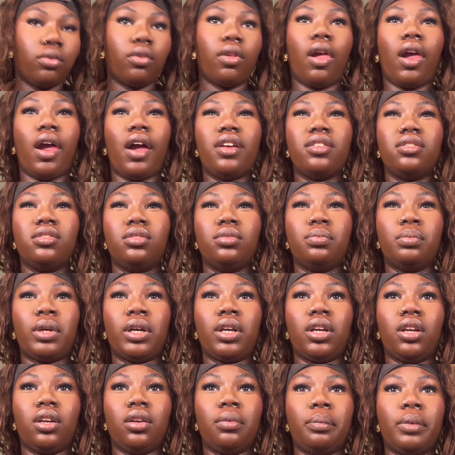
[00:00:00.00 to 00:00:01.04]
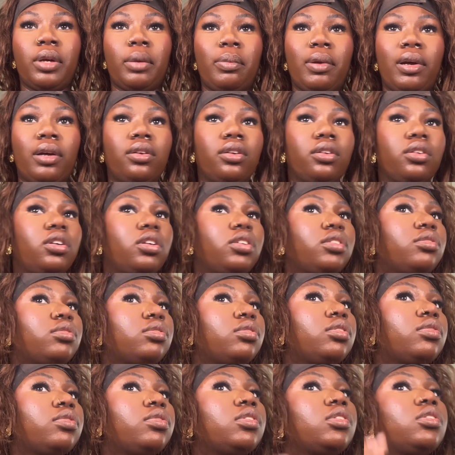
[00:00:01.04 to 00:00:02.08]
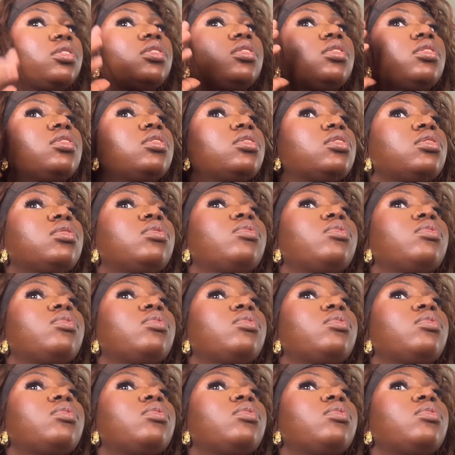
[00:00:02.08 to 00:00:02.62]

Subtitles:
I'll do my powder contour first.